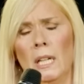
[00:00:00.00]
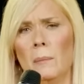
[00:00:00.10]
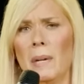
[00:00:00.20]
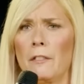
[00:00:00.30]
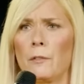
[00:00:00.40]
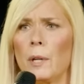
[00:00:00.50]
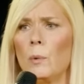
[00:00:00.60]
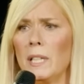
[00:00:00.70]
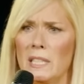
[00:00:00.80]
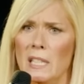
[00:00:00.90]
and about three
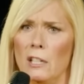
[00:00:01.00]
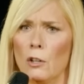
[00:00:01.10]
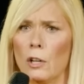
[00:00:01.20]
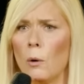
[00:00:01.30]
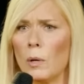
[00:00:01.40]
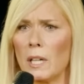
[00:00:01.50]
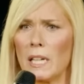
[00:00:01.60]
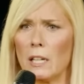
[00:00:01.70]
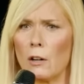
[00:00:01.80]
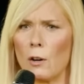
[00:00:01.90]
weeks into her going to
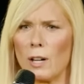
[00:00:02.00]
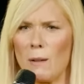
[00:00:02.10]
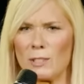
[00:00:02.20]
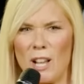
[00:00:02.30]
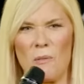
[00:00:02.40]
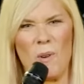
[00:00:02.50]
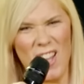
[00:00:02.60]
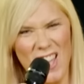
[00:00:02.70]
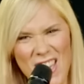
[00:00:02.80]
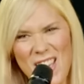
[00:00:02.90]
kindergarten, I was like,
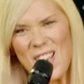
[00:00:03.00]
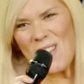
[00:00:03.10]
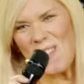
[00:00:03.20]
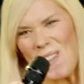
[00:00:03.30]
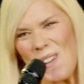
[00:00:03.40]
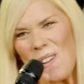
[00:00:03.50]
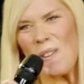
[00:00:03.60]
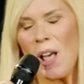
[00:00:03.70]
woohoo,